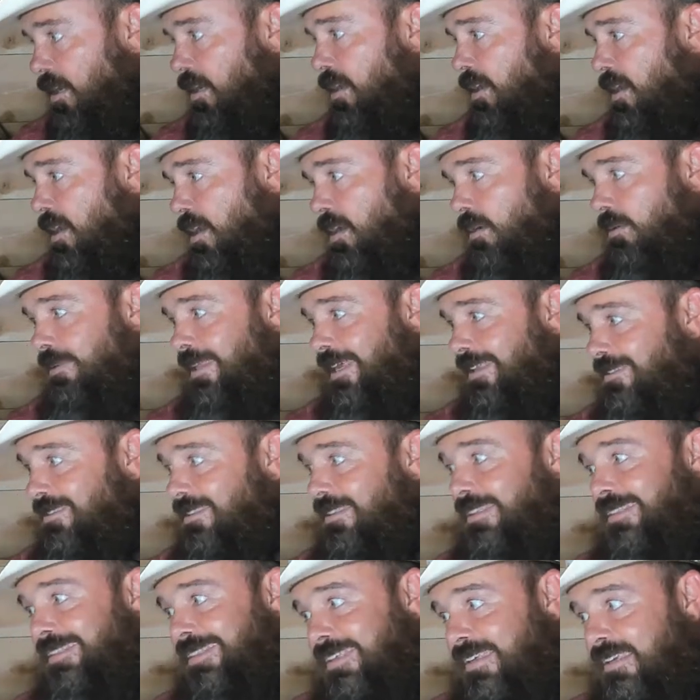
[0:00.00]
Yeah,
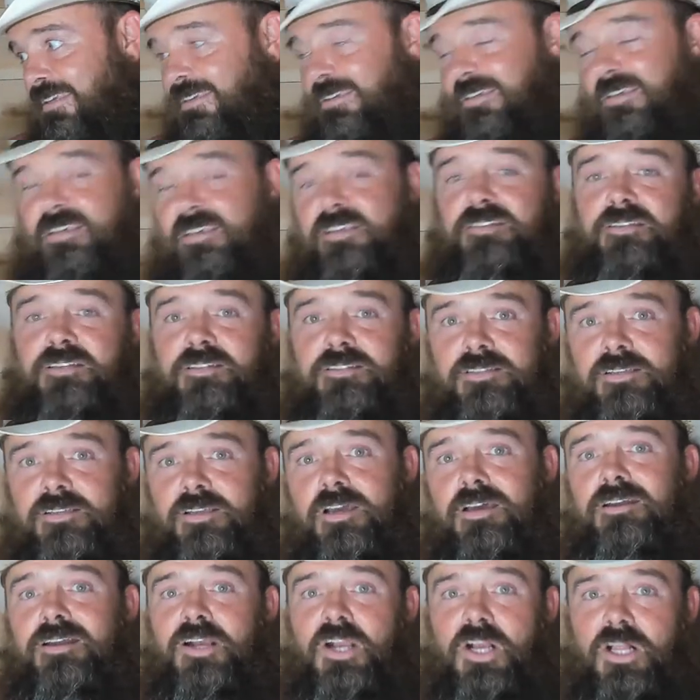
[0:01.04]
that's the thing is it's
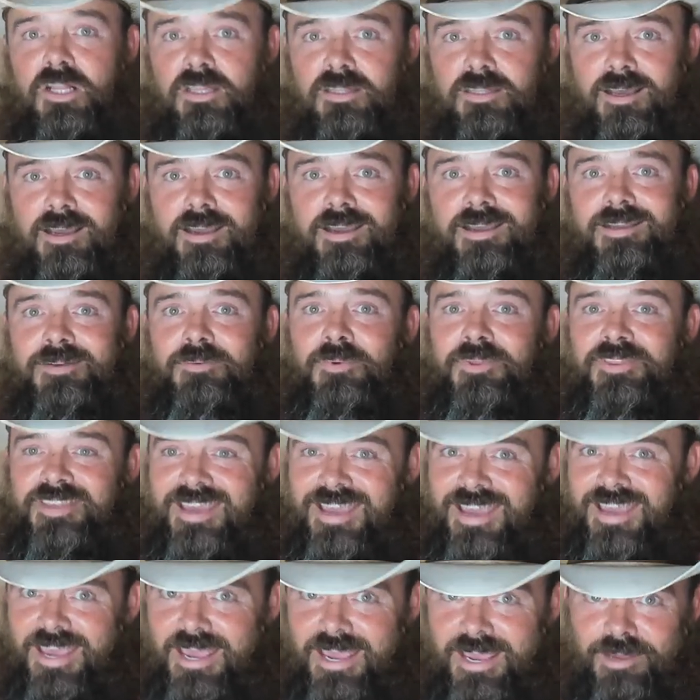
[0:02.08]
gonna collide with
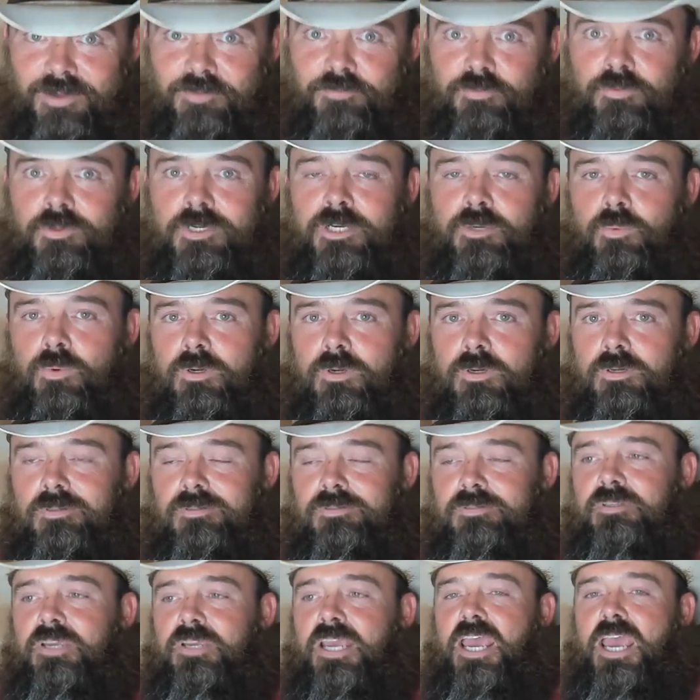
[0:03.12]
every world.
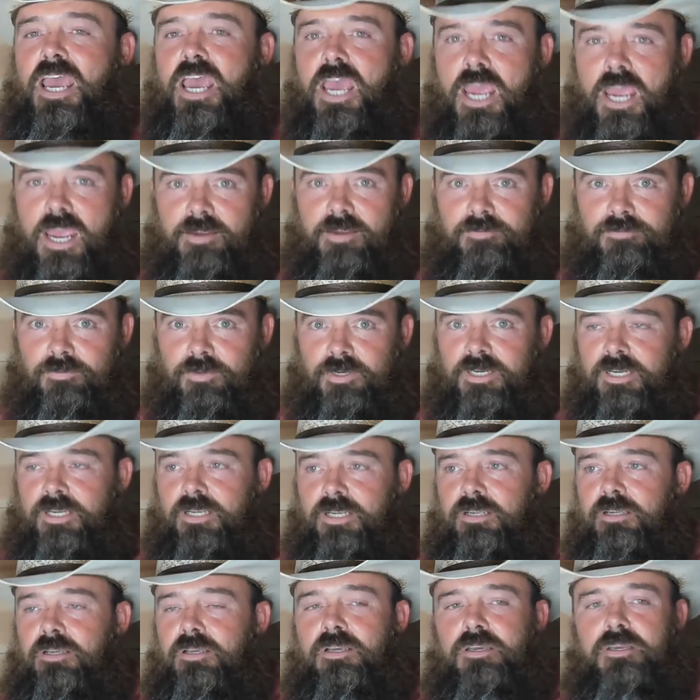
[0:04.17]

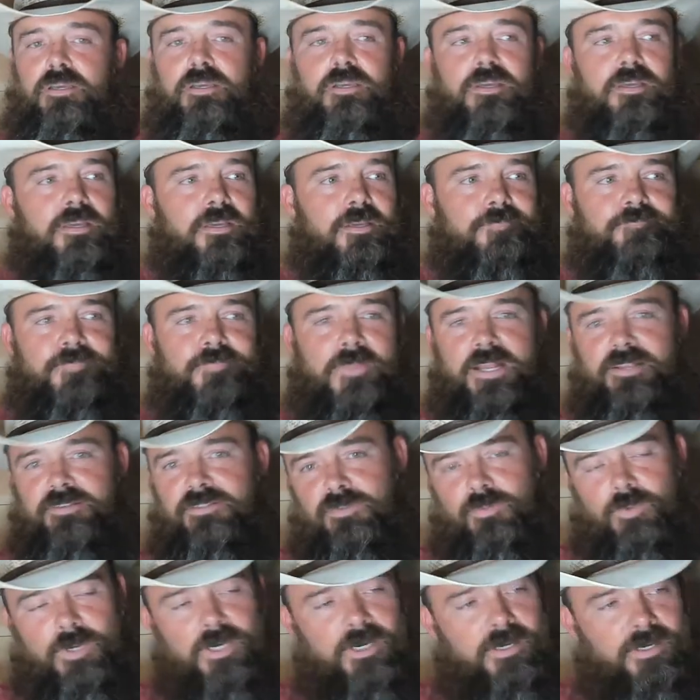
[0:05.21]
Every I
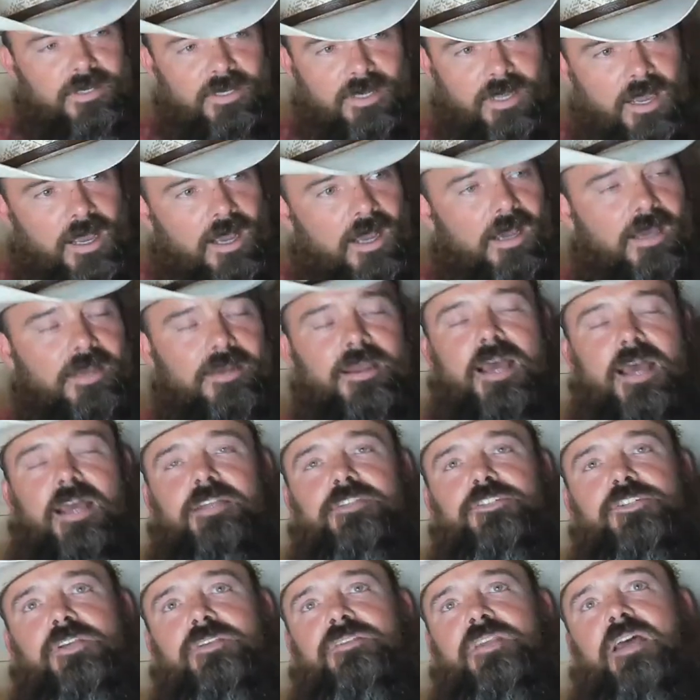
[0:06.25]
swear to God, I
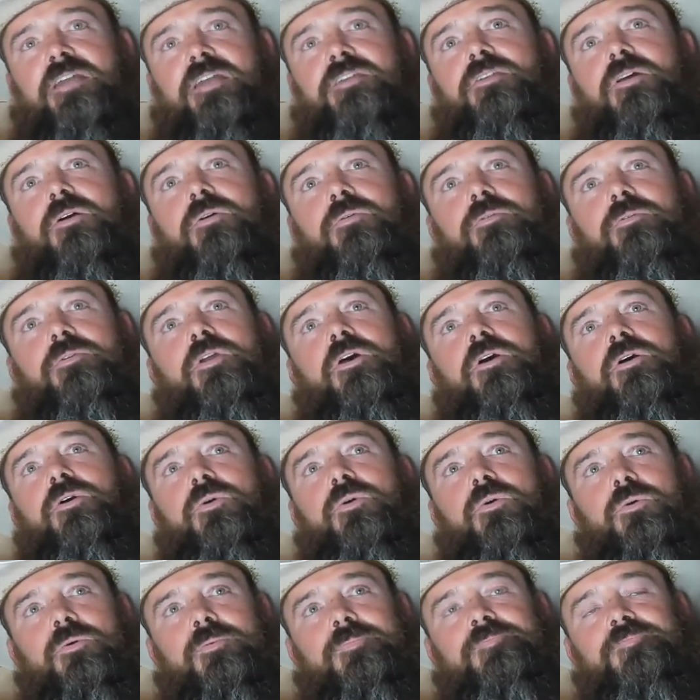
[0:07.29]
just I don't
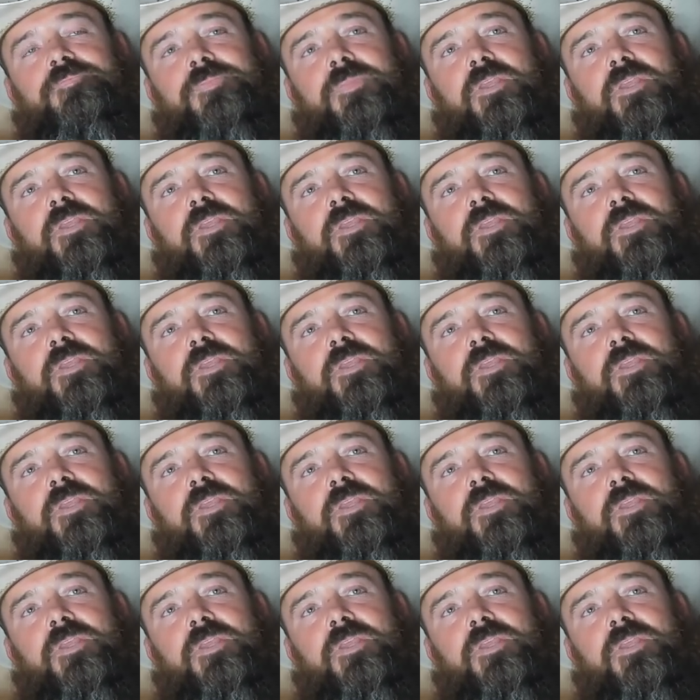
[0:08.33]
know.